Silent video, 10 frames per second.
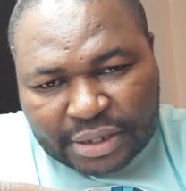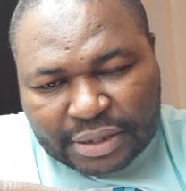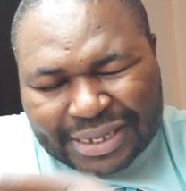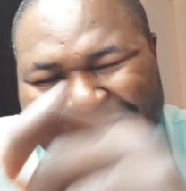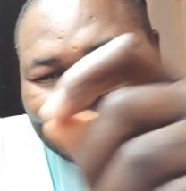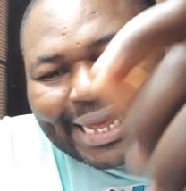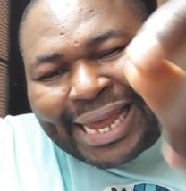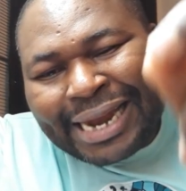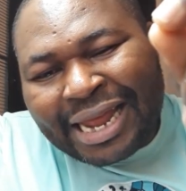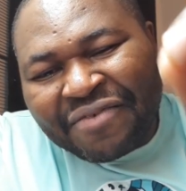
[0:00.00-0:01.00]
yet they
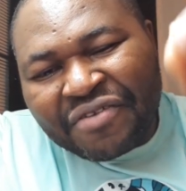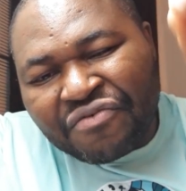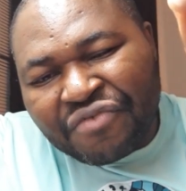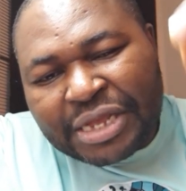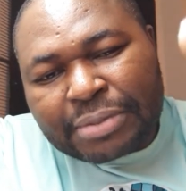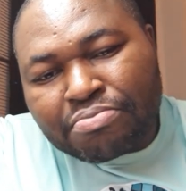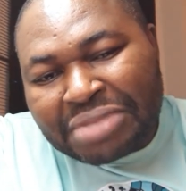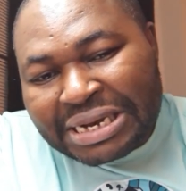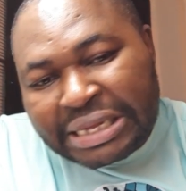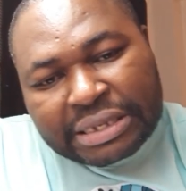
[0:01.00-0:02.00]
cannot even raise
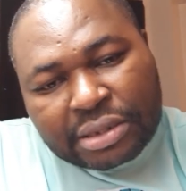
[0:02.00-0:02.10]
money.